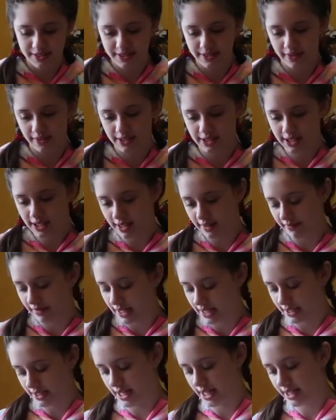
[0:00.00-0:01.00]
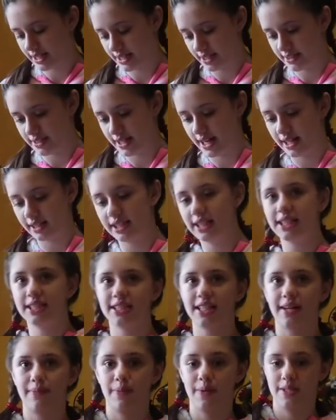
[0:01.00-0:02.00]
so I think I'm gonna like those, and I like
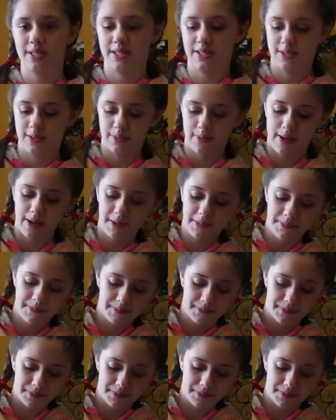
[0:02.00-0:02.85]
Starburst as well.